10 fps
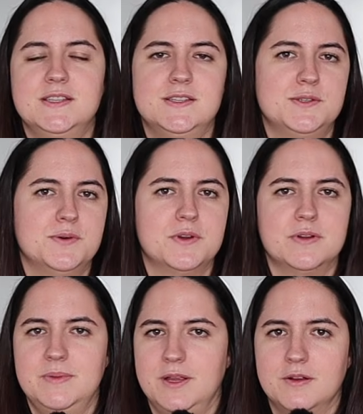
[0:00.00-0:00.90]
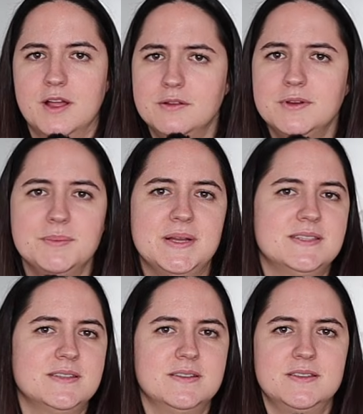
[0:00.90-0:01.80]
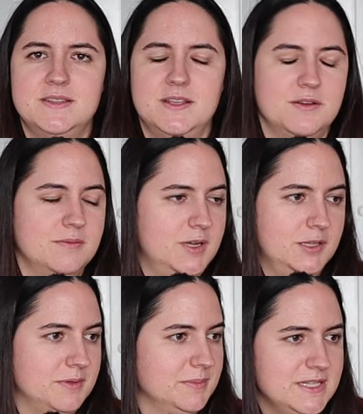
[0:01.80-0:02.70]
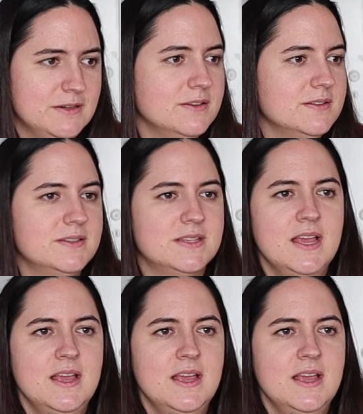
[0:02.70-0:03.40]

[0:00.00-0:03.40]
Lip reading: to store their coloring pencils, their coloring materials,